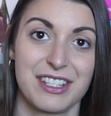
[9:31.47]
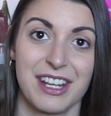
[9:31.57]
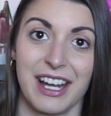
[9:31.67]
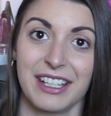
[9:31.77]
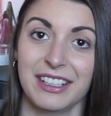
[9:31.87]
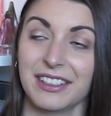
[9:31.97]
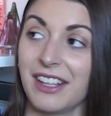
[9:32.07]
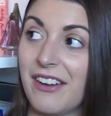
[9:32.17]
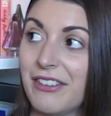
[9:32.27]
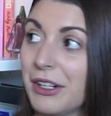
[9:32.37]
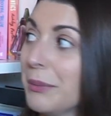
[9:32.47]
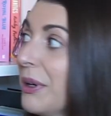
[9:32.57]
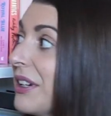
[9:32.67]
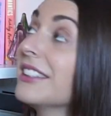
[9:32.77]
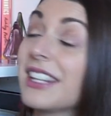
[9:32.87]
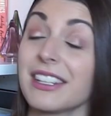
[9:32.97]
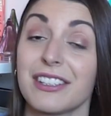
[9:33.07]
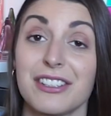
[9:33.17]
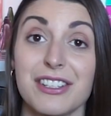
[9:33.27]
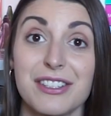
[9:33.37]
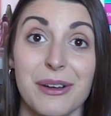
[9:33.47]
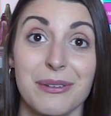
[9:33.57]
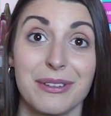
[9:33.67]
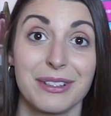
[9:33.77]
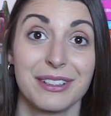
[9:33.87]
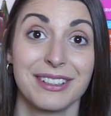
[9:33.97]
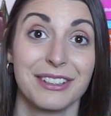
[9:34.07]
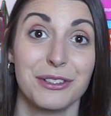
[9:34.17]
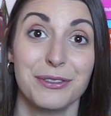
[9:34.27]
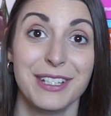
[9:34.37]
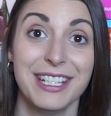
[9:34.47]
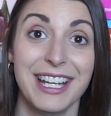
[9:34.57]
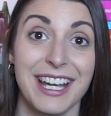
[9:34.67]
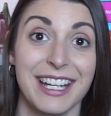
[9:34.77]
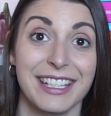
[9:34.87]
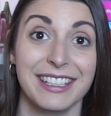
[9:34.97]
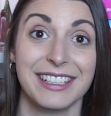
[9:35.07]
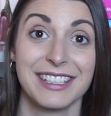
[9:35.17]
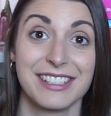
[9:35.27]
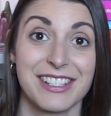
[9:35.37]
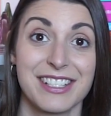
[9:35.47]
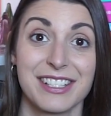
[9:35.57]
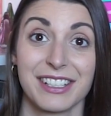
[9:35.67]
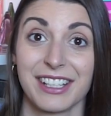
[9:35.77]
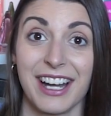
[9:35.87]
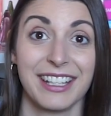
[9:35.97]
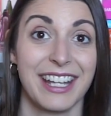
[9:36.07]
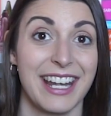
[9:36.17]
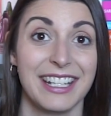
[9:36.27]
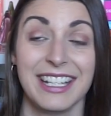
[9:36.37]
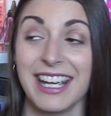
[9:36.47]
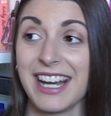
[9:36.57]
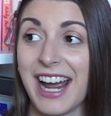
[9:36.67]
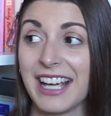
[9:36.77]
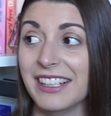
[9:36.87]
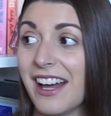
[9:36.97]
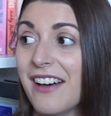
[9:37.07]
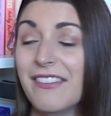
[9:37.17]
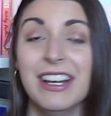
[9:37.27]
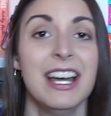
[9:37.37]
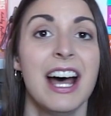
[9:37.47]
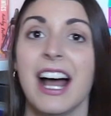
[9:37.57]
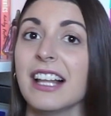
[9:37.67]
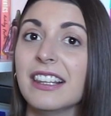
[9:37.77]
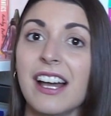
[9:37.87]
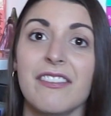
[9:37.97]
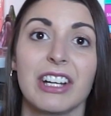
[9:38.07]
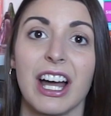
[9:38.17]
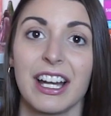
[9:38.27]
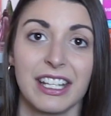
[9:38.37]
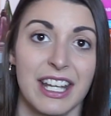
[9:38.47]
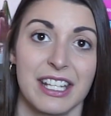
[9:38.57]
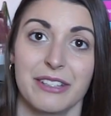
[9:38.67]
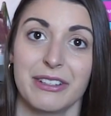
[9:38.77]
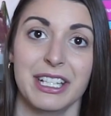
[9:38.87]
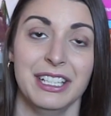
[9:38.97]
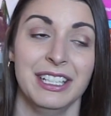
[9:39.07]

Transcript: I love her books. I think they're just so goofy and just cotton candy, and I love a cotton candy read.